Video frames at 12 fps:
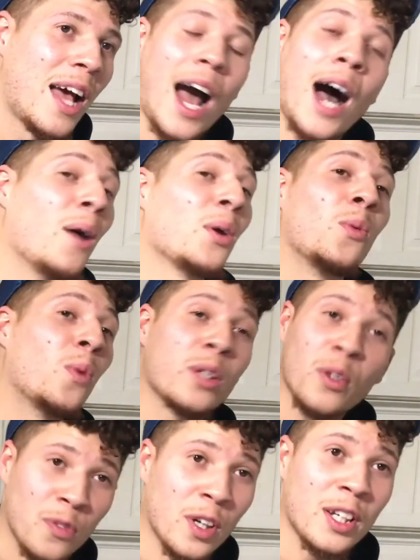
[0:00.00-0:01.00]
I don't know what the
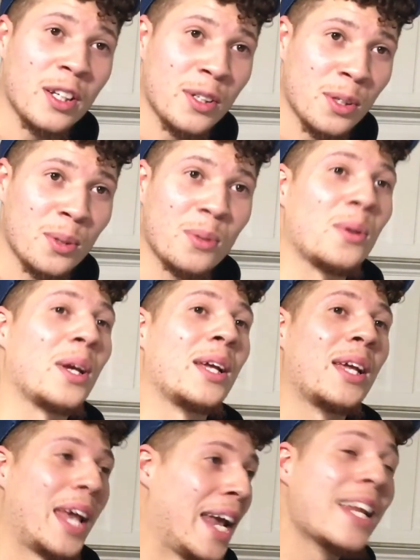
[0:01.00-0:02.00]
fuck he do
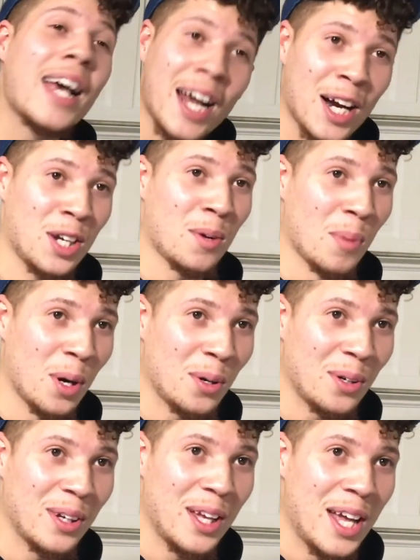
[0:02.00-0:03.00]
in the area,
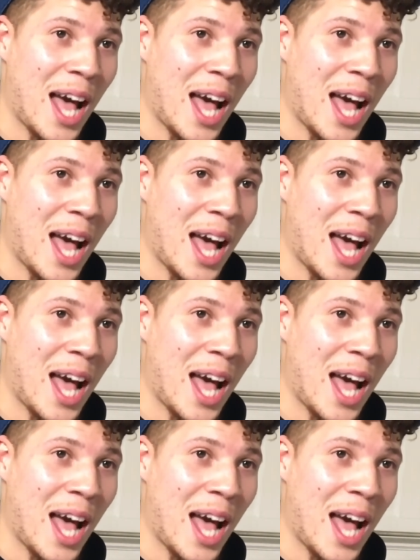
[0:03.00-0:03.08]
bro.